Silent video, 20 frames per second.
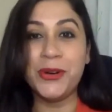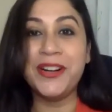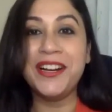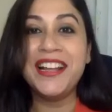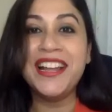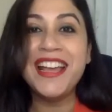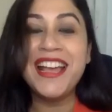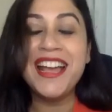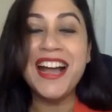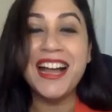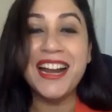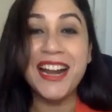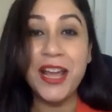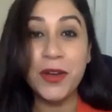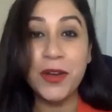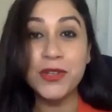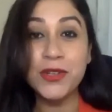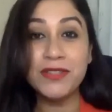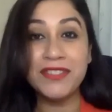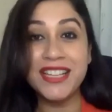and I
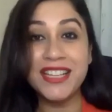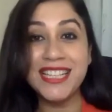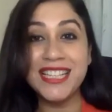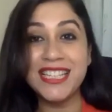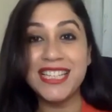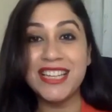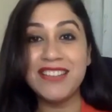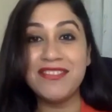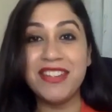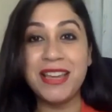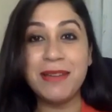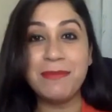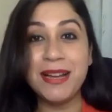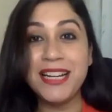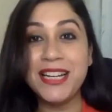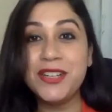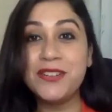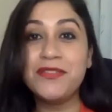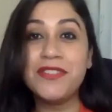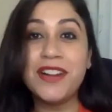host VCTV
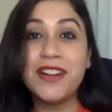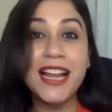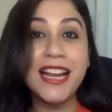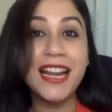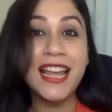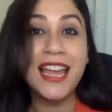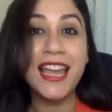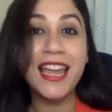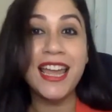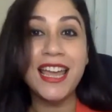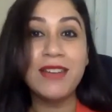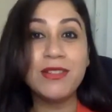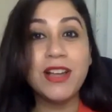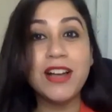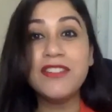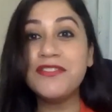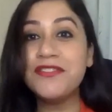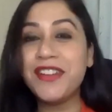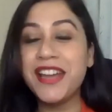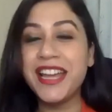Monday to Friday
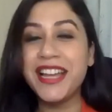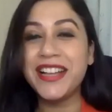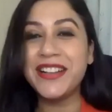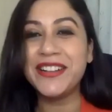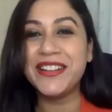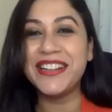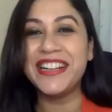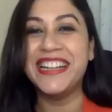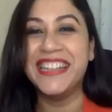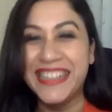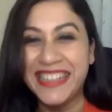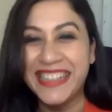without fail,